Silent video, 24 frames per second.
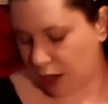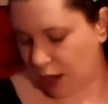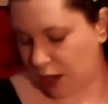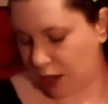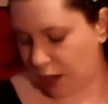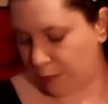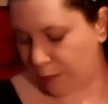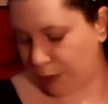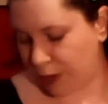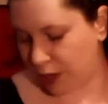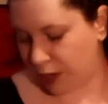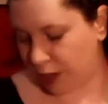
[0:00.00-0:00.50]

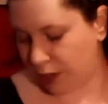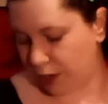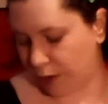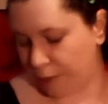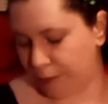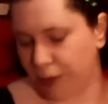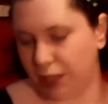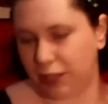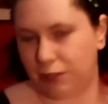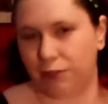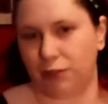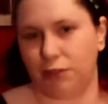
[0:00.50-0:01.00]
I bought
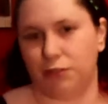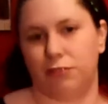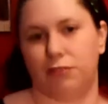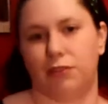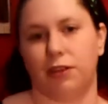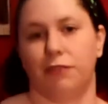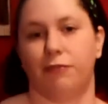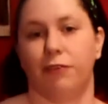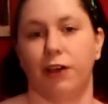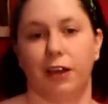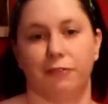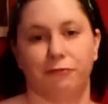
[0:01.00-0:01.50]
a mess of stuff.